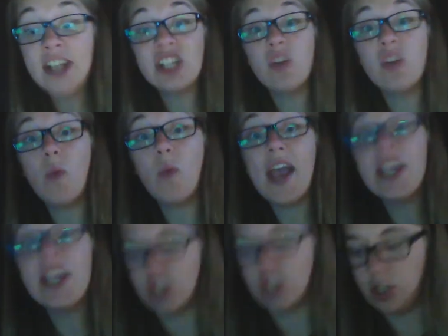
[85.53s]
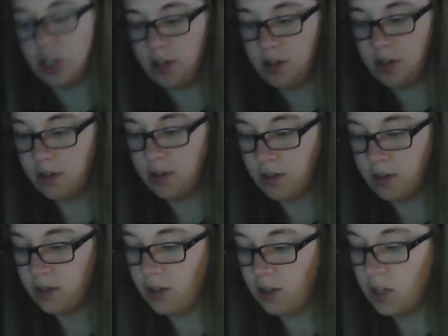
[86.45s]
She's a witch!
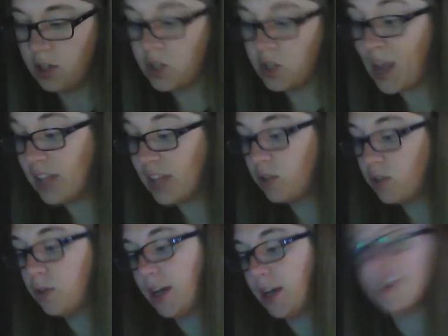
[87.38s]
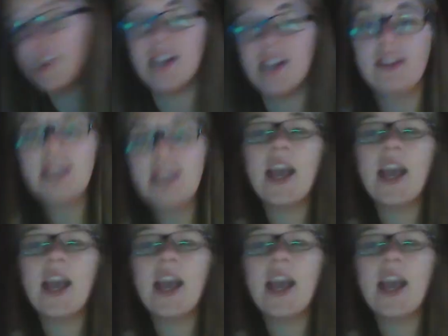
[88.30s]
So Hansel and Gretel didn't. The